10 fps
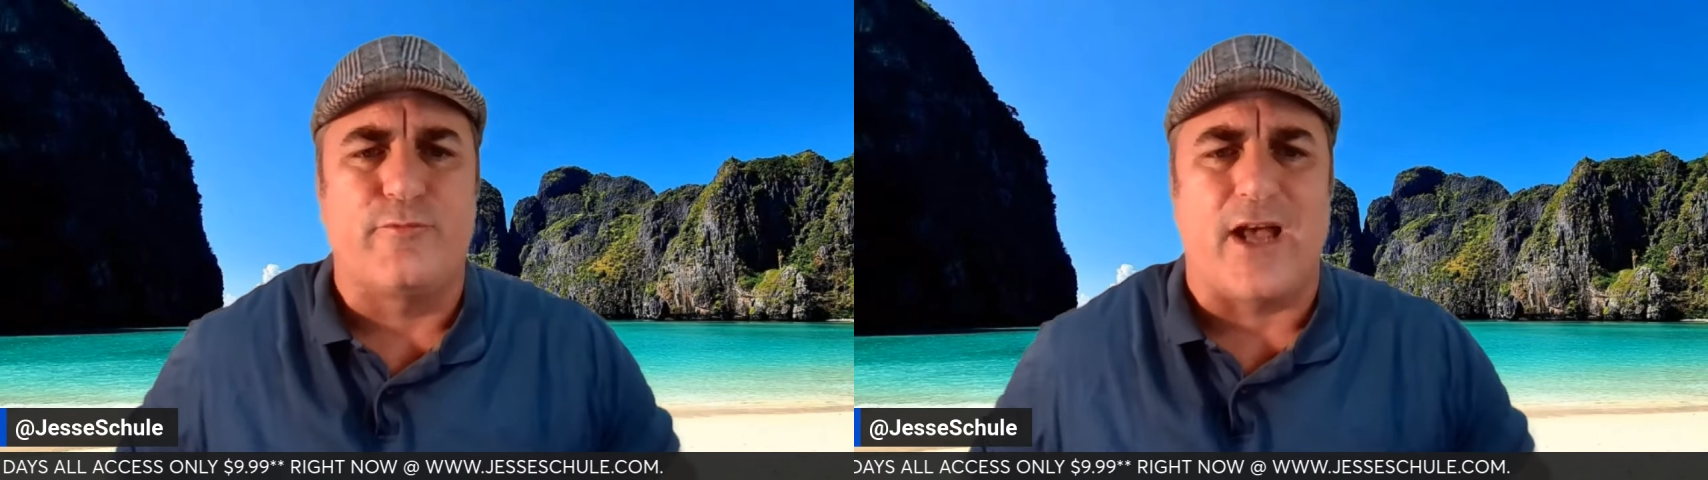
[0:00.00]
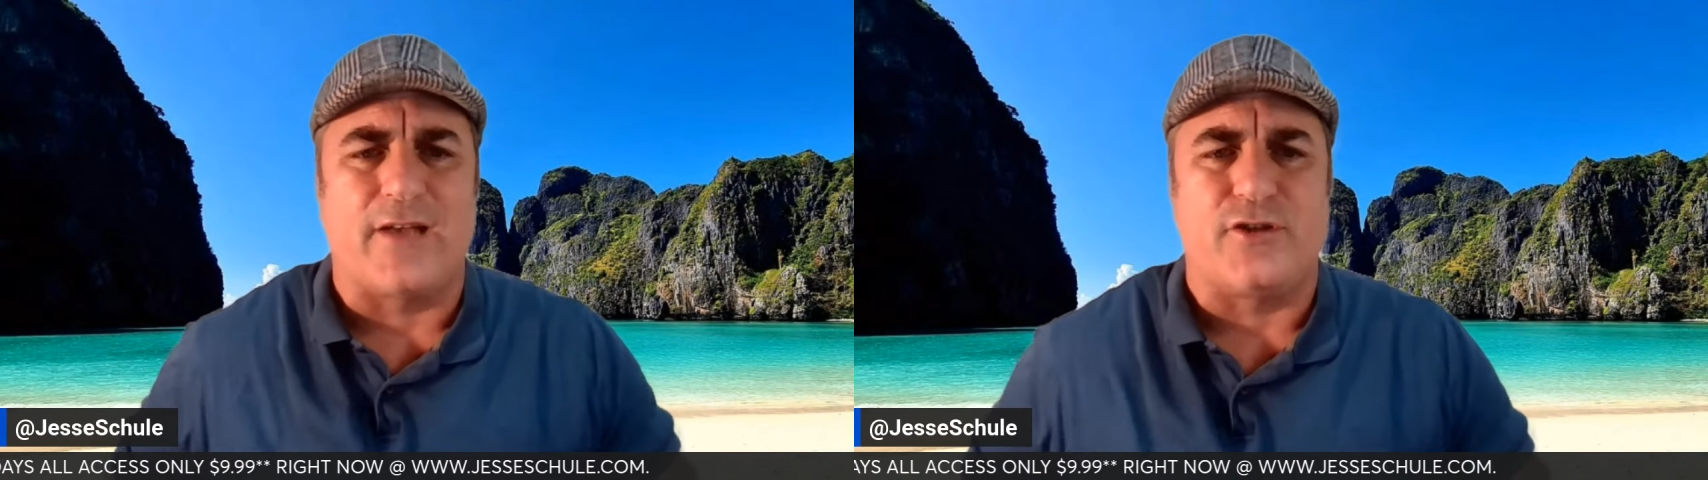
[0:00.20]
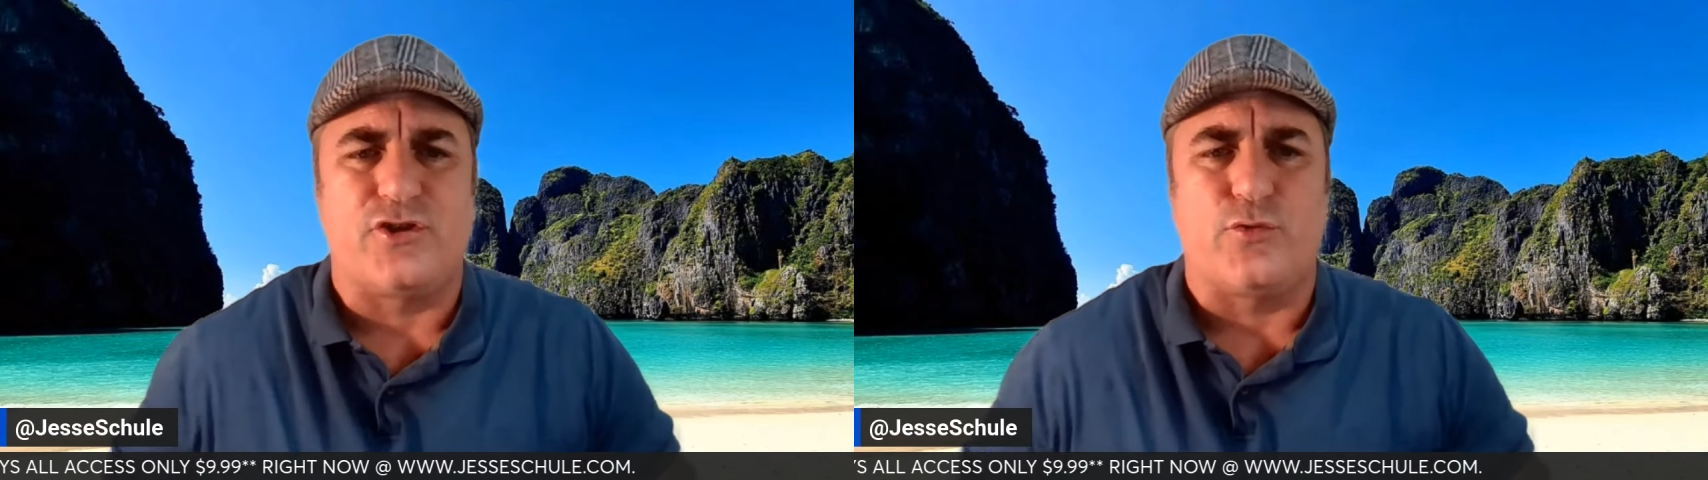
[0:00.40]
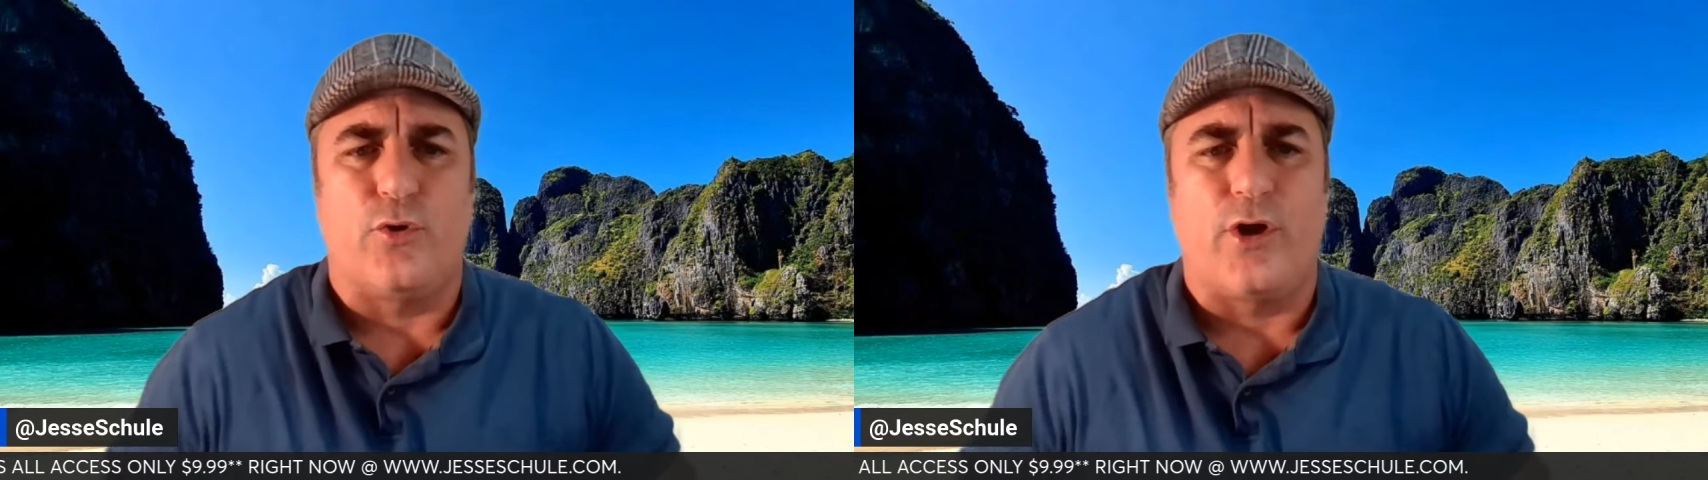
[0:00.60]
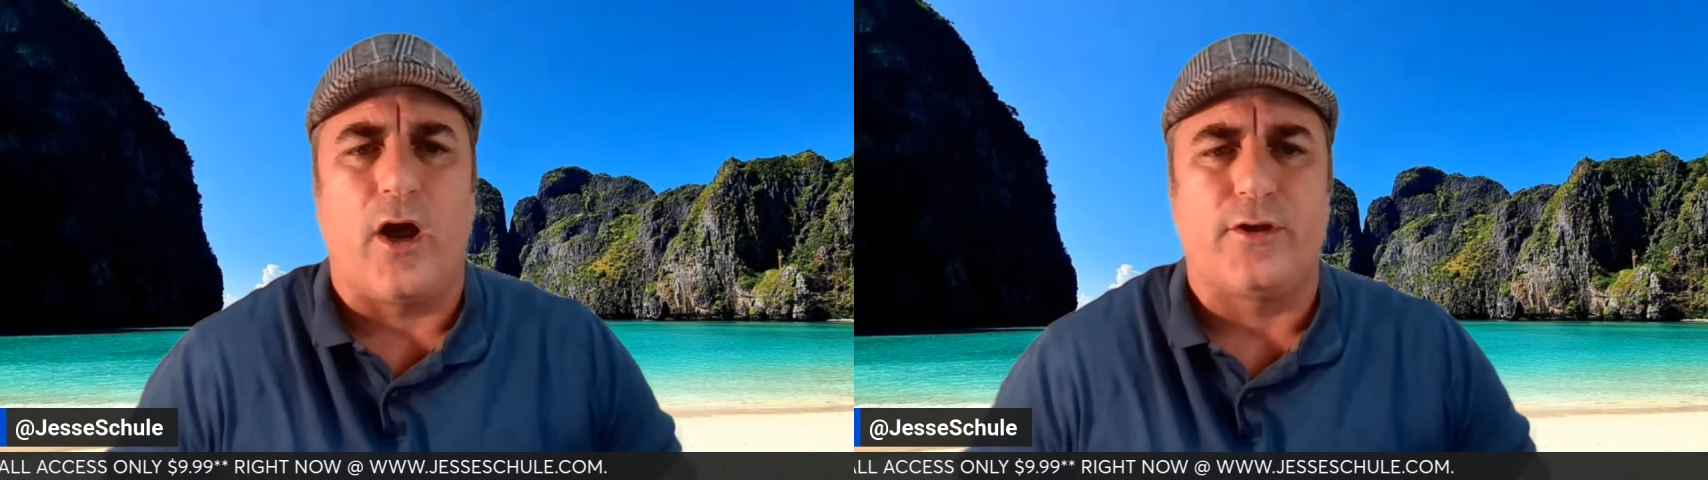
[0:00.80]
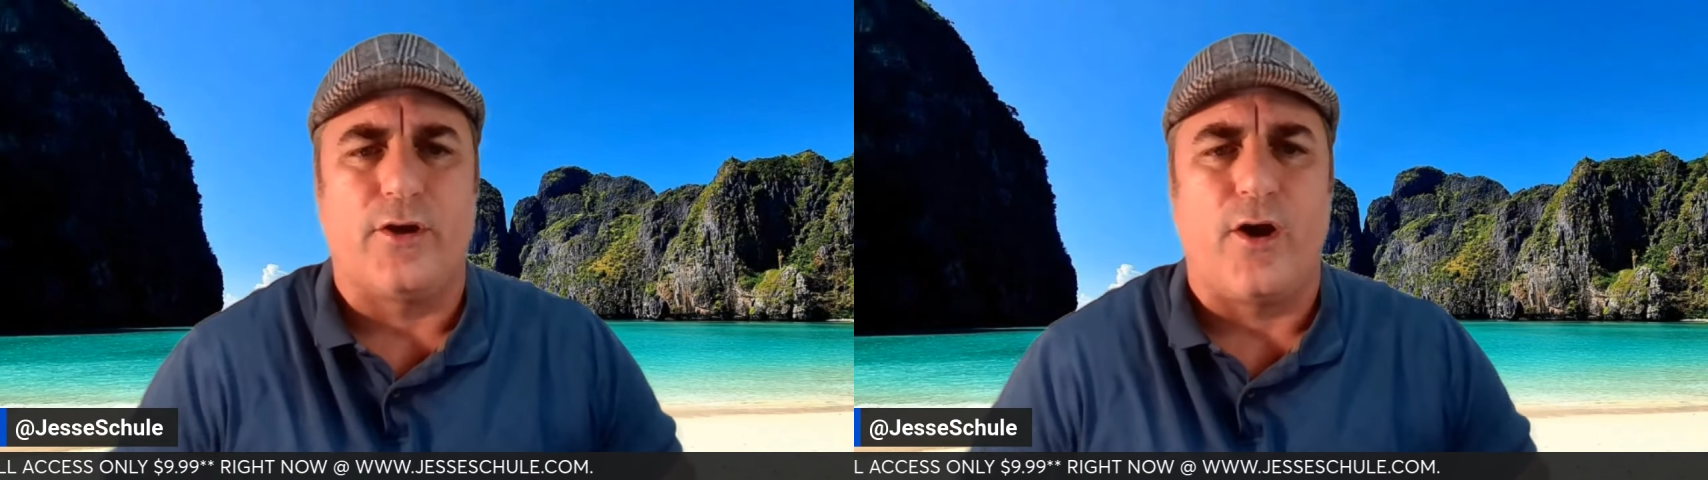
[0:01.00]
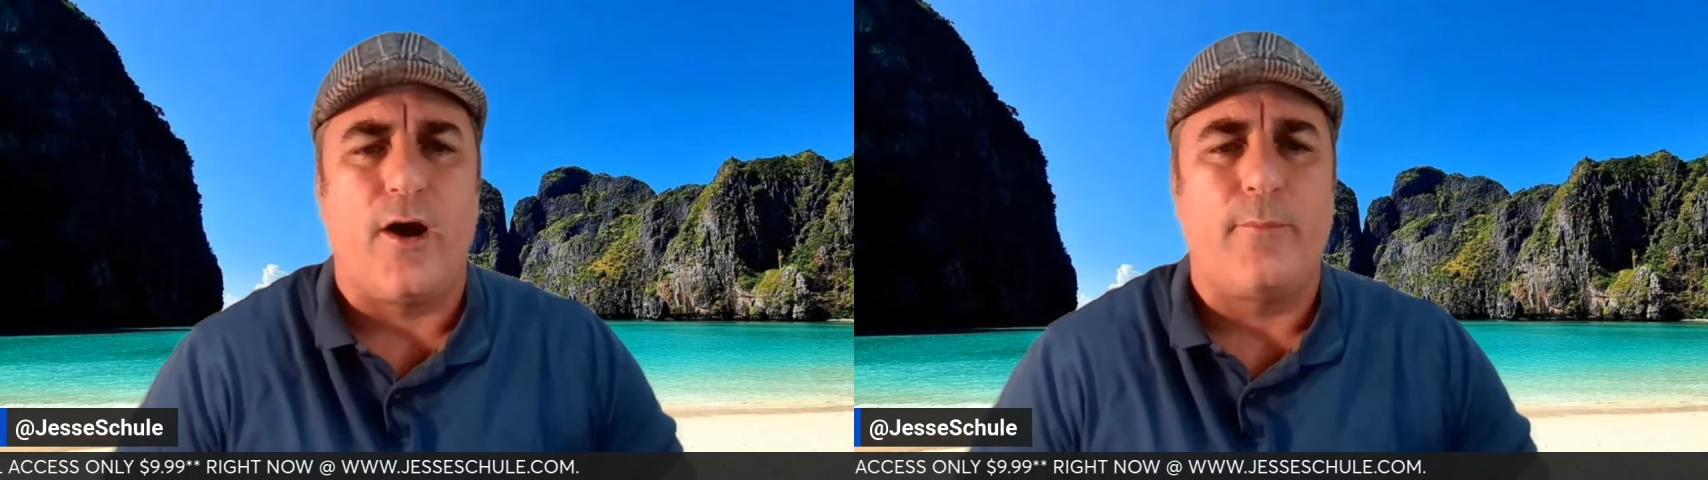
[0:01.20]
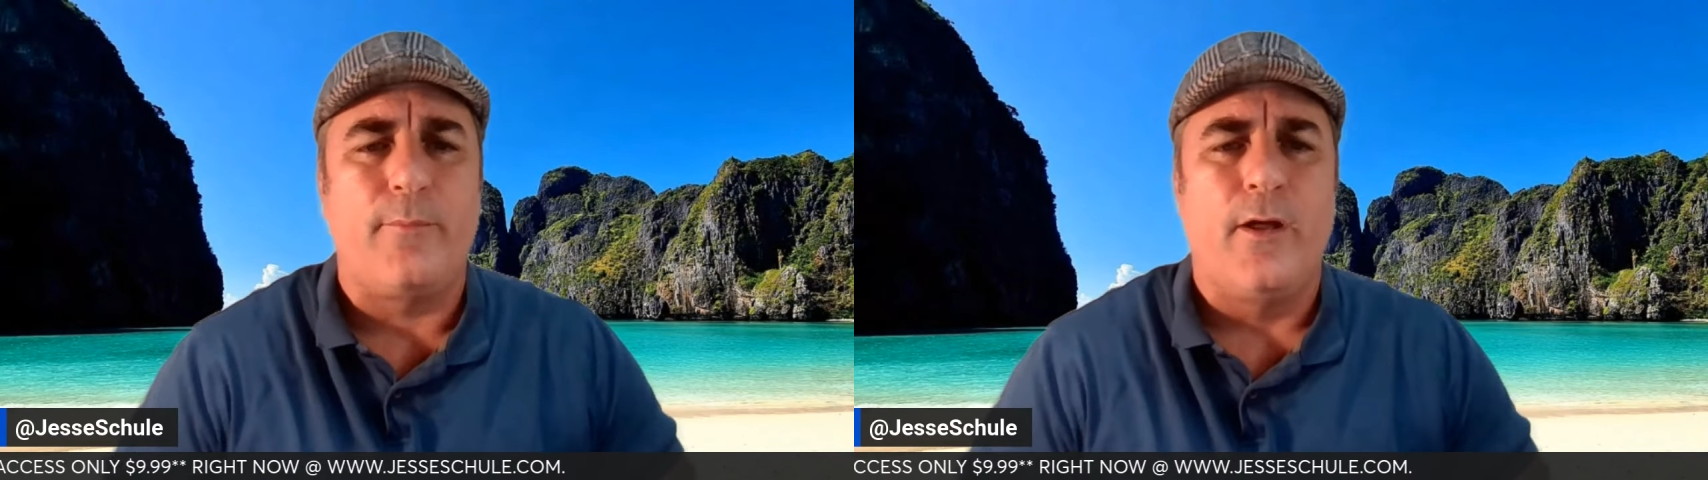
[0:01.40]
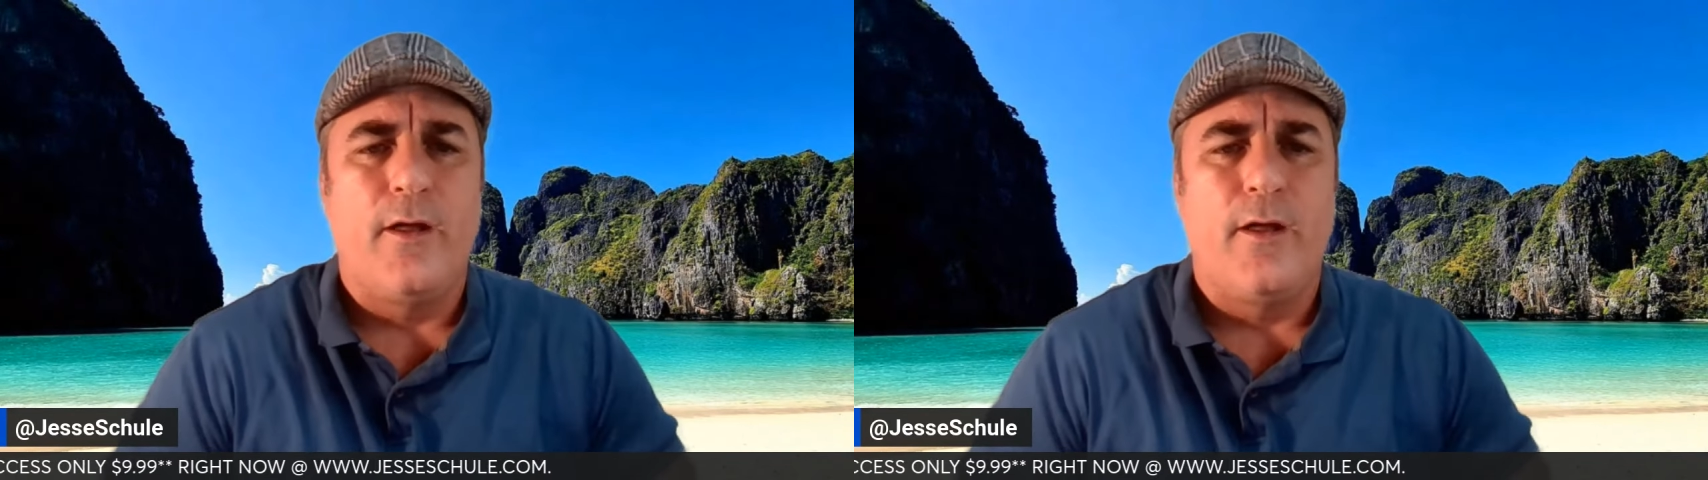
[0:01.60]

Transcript: jesseschule.com.